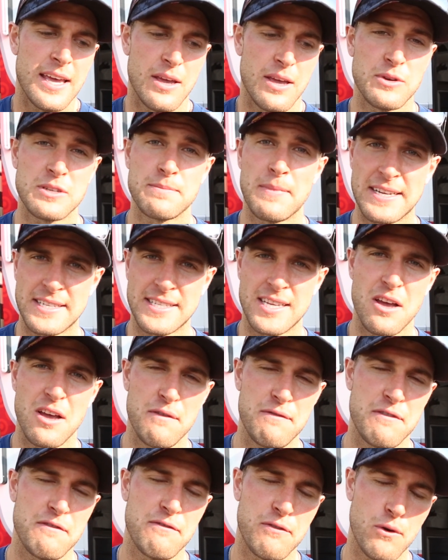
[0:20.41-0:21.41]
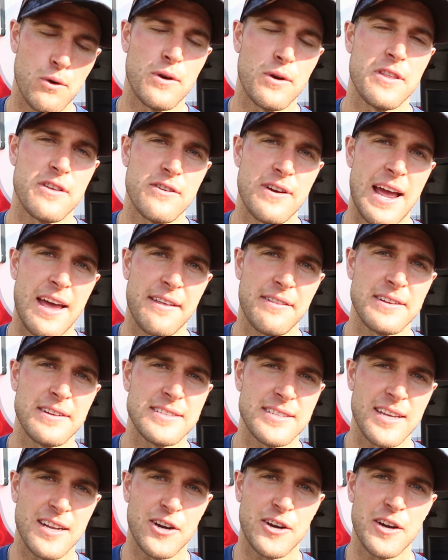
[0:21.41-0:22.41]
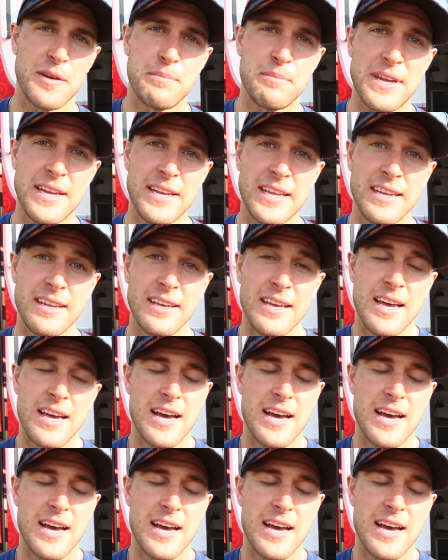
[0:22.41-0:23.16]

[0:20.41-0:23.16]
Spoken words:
it was myself and four other athletes that are competing,